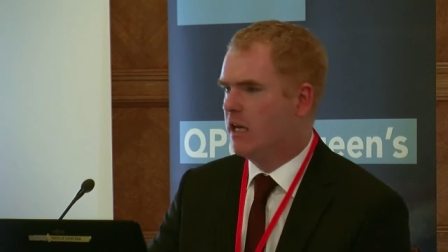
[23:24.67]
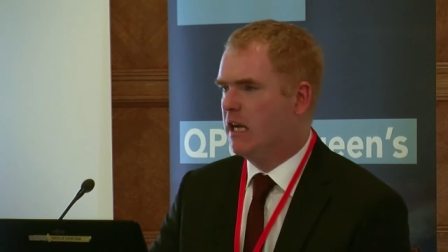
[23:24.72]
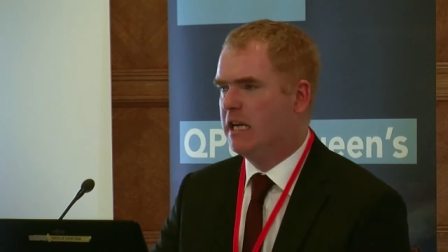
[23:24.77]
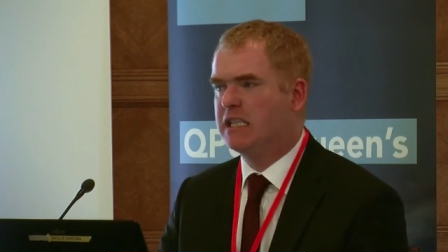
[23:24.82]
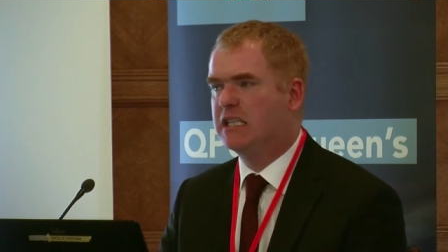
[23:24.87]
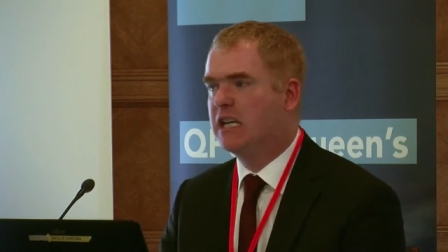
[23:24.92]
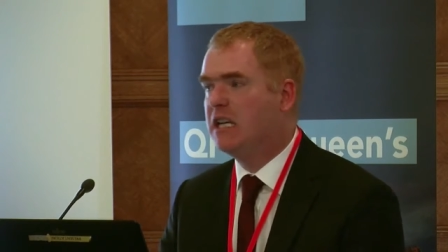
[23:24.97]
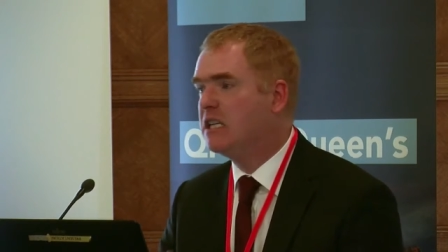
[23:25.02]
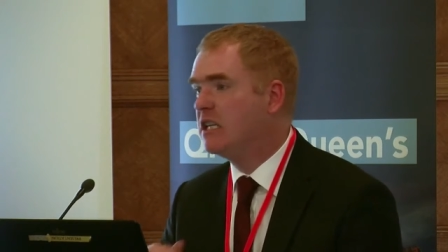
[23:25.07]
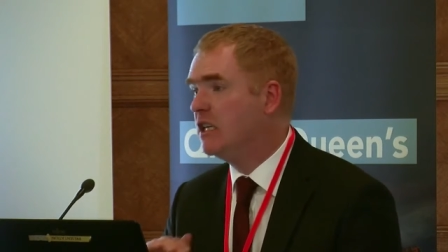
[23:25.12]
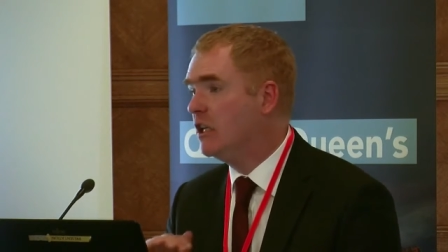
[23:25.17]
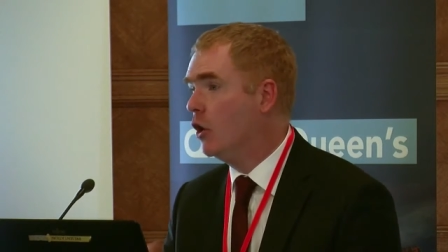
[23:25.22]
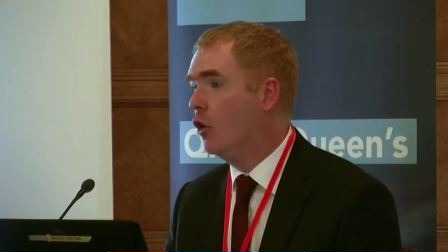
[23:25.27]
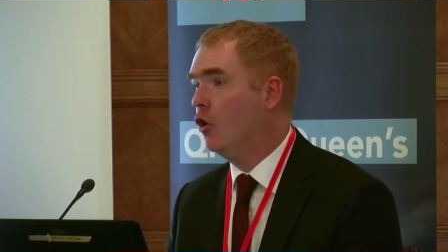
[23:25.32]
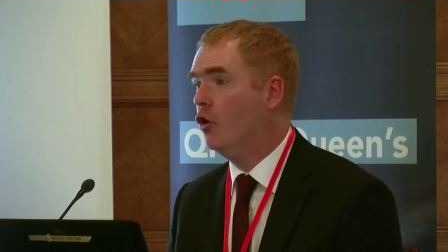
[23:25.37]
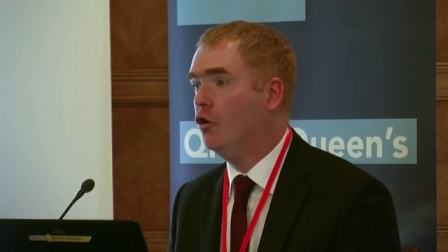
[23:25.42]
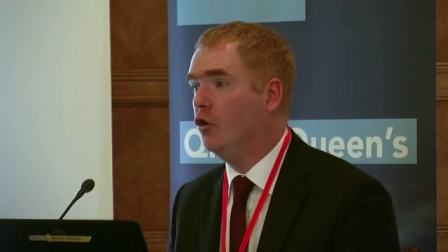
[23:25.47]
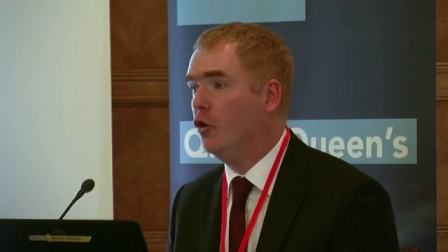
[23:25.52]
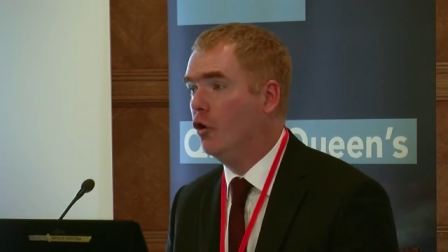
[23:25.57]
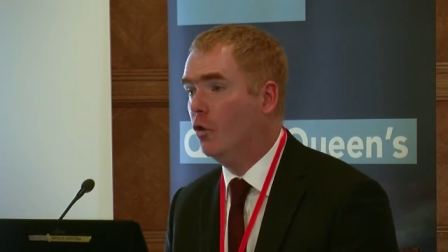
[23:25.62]
essentially
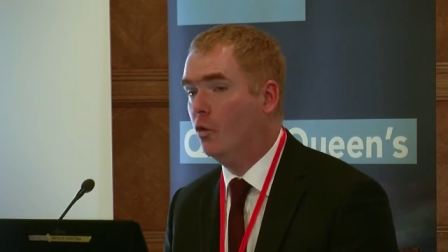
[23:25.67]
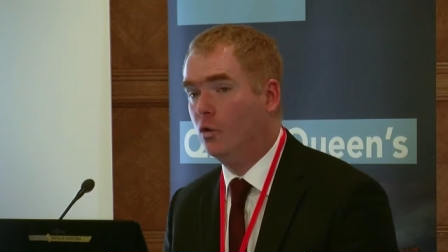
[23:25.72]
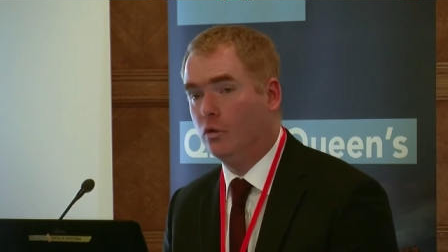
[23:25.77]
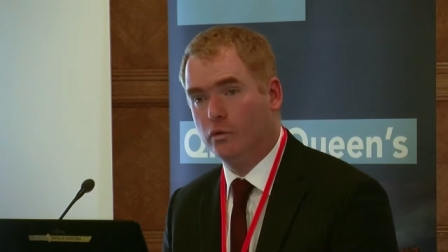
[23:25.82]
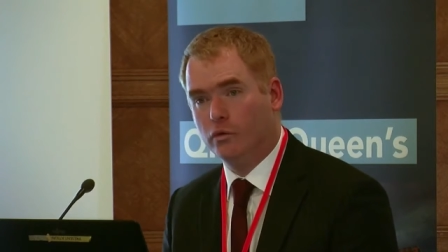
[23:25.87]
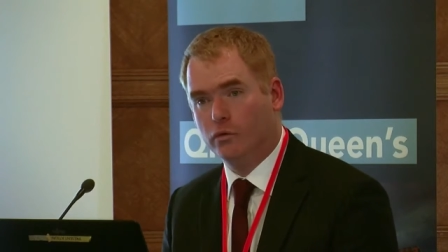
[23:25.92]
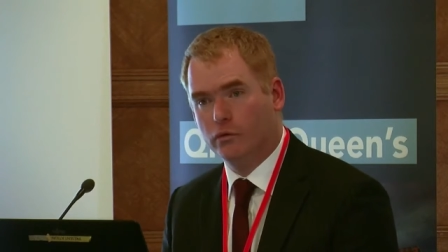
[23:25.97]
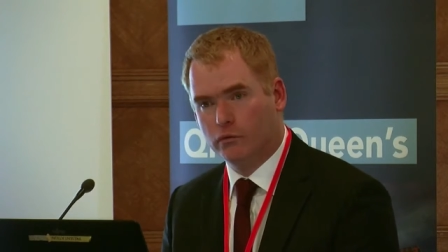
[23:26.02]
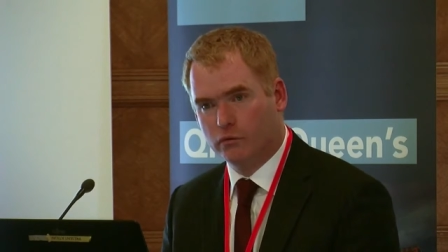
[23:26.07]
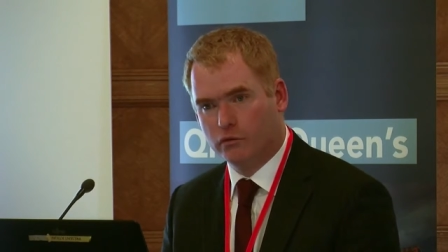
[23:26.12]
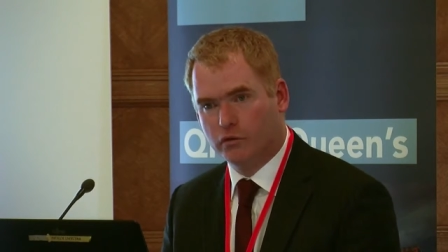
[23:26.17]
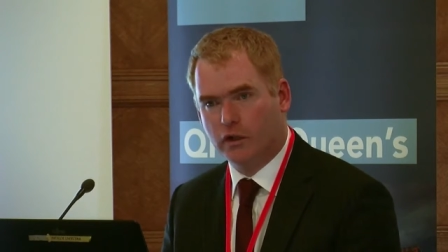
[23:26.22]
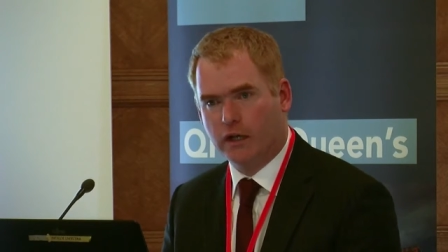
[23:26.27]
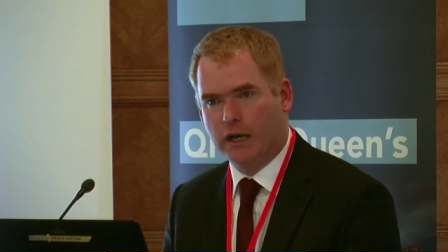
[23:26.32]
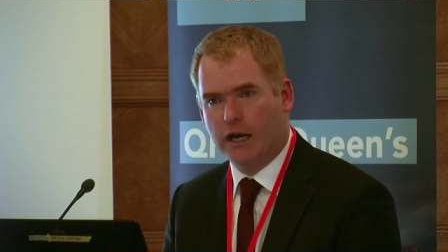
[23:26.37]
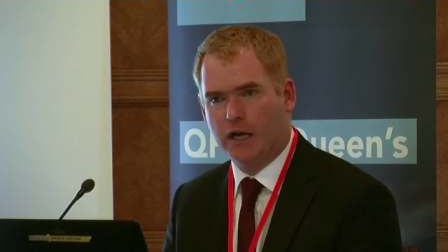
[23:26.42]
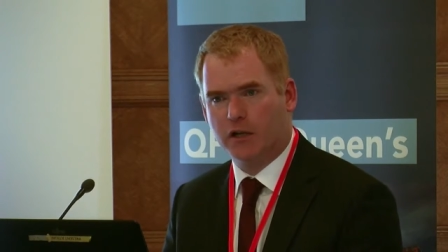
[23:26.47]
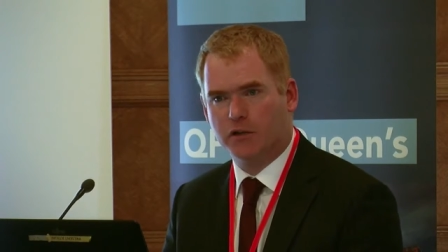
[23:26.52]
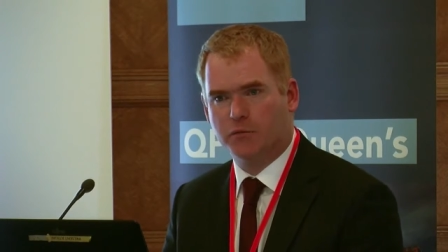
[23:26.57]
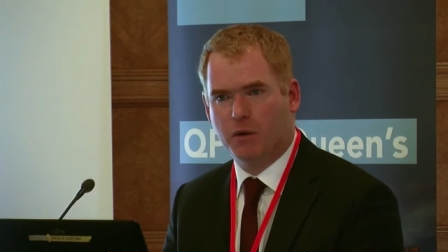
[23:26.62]
unknown to
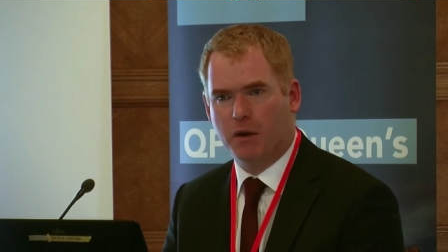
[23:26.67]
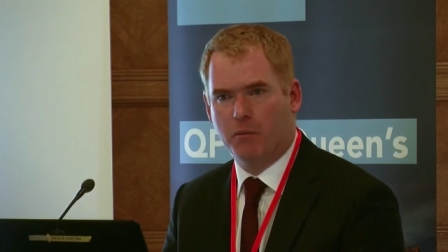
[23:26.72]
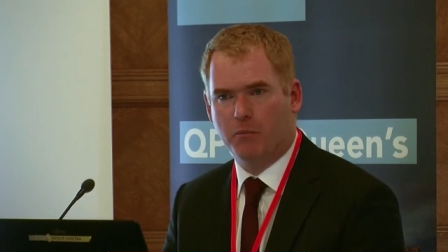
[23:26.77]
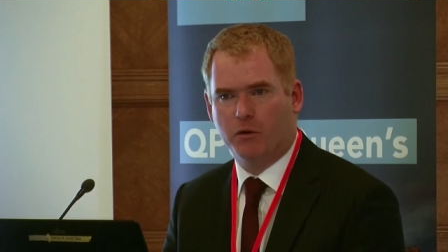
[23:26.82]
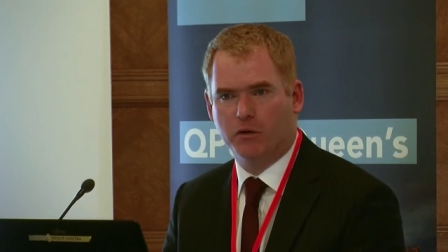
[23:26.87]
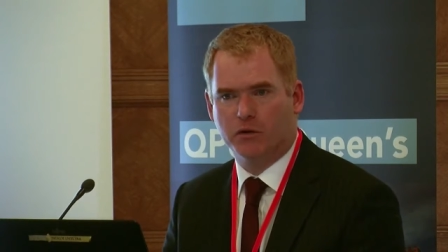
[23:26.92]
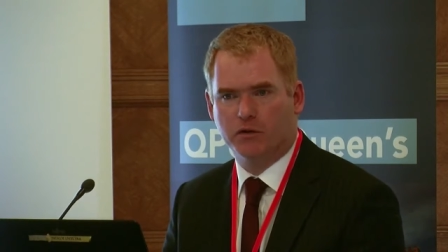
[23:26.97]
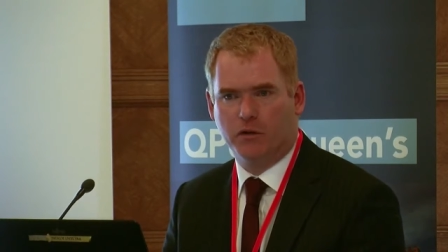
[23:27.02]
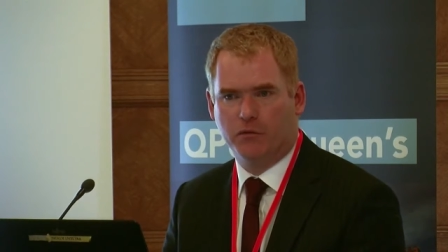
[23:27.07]
large members